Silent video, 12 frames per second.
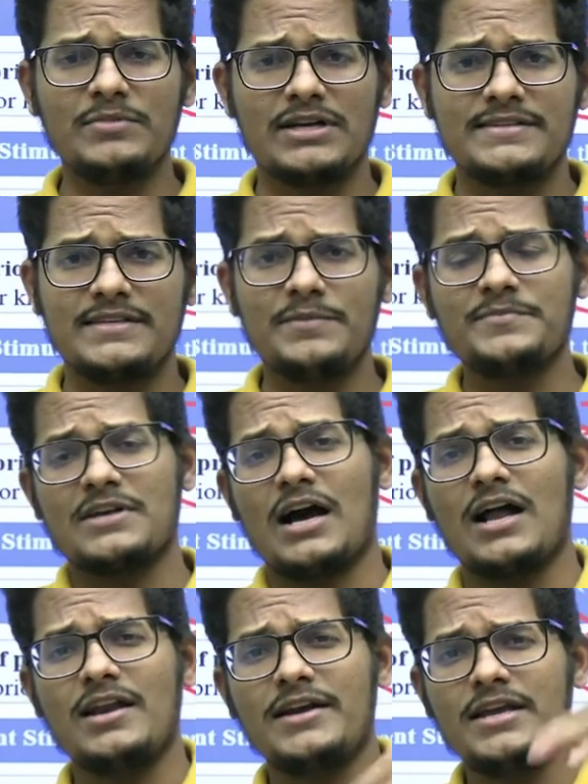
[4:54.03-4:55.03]
concepts
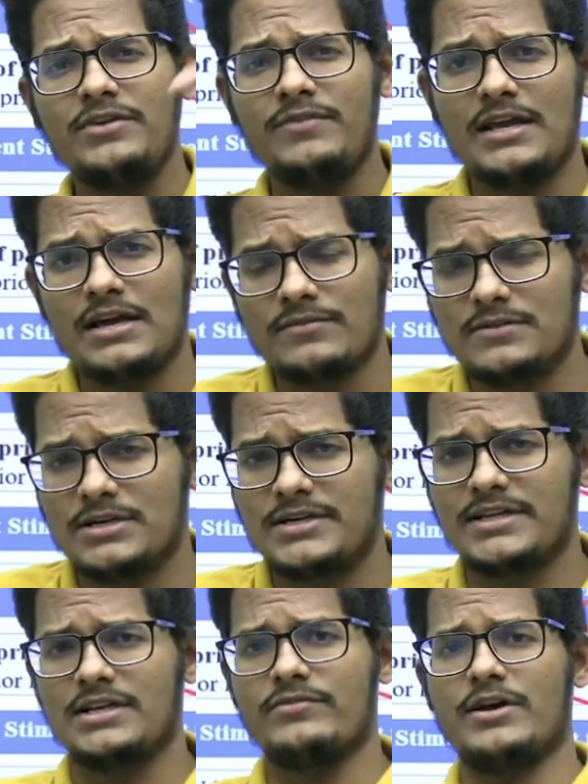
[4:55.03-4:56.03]
already we have
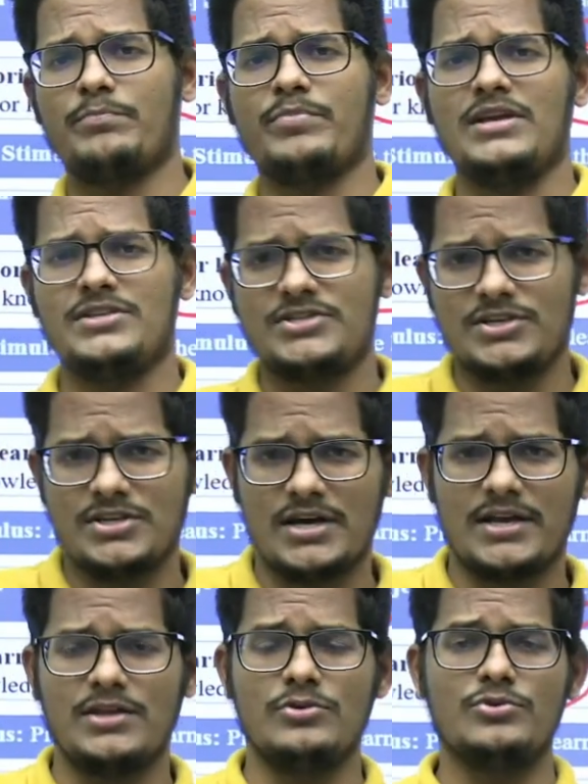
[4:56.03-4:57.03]
learnt in our PG
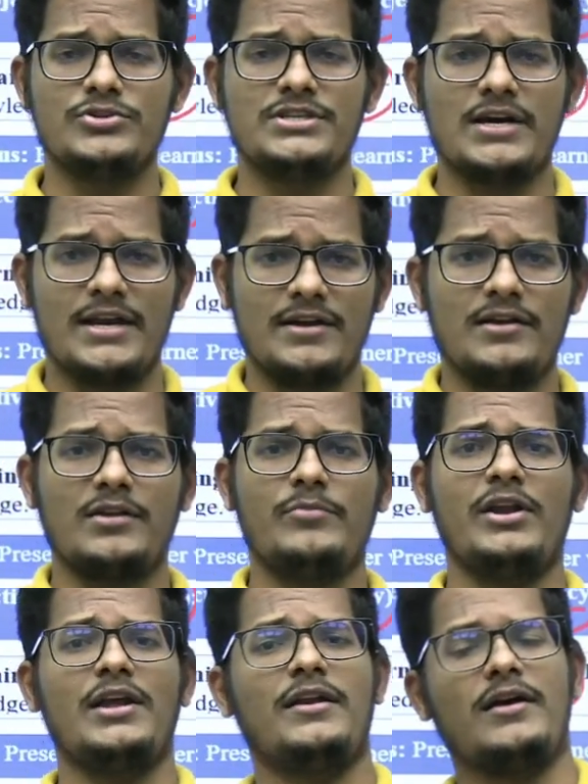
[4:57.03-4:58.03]
or UG or
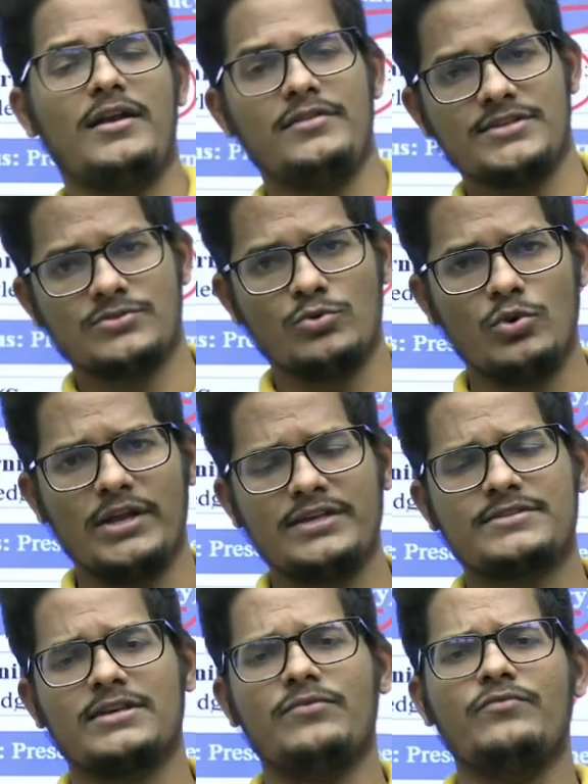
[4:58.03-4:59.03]
intermediate or in the
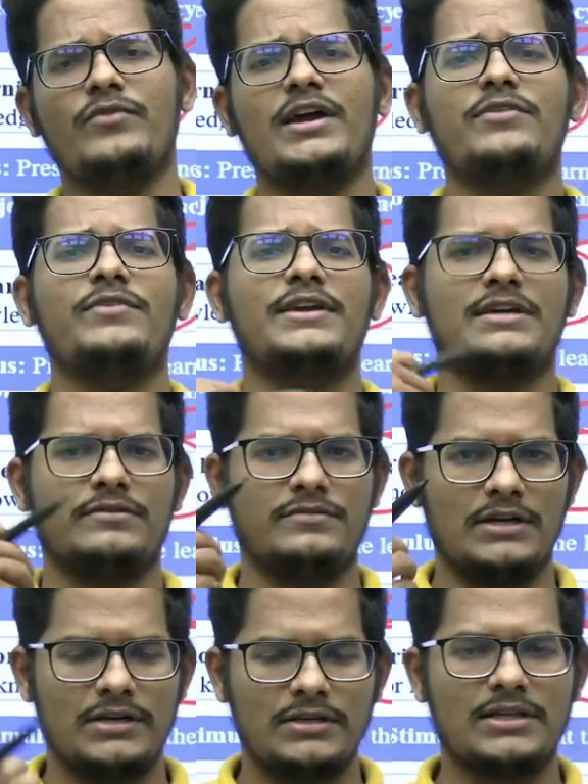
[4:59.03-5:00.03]
schooling. Somewhere we have
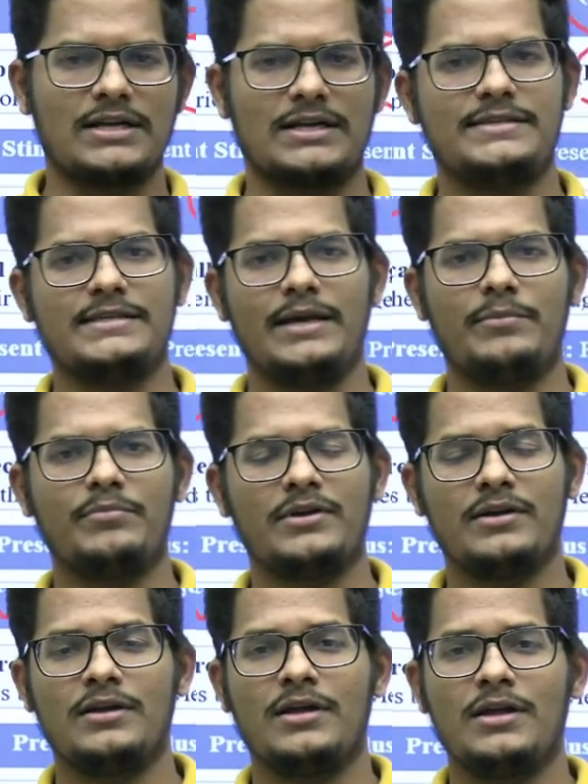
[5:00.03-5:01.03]
learnt the concept.
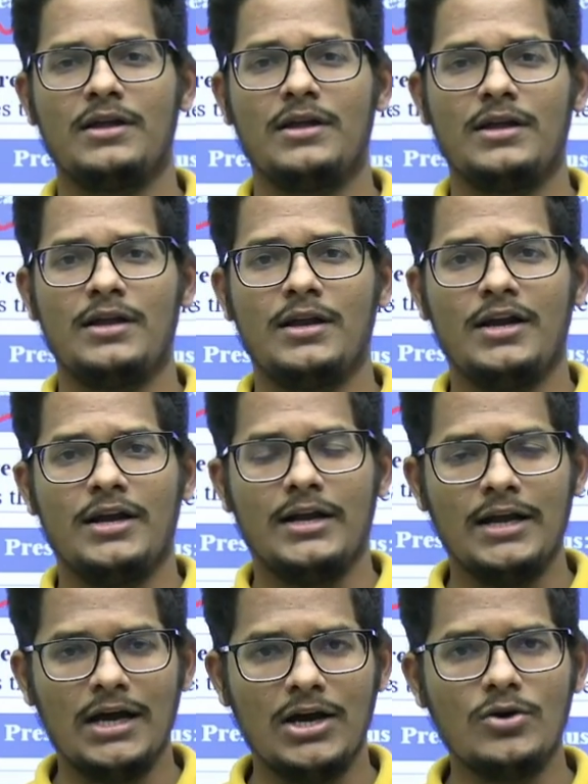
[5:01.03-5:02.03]

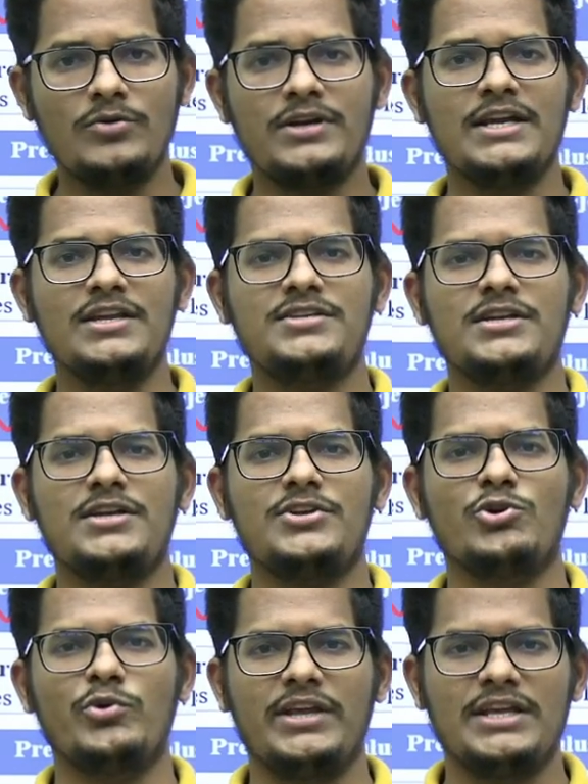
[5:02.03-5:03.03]
Now teacher
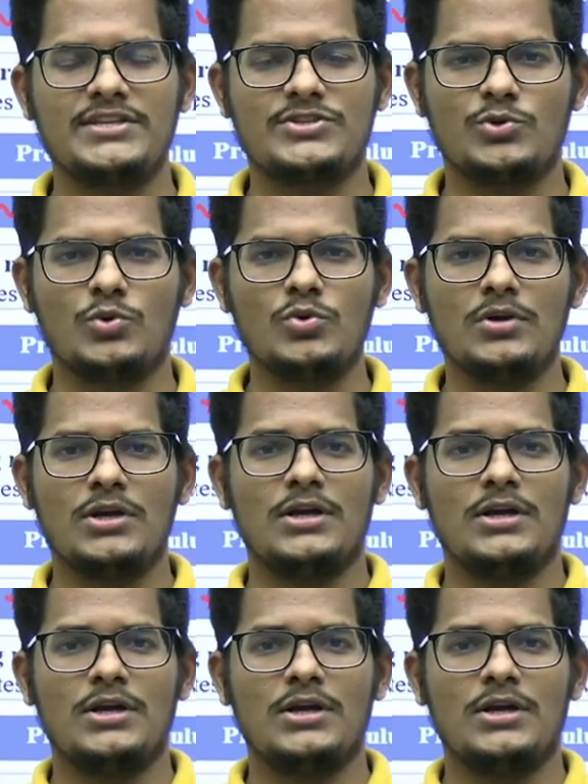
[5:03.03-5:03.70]
duty is to,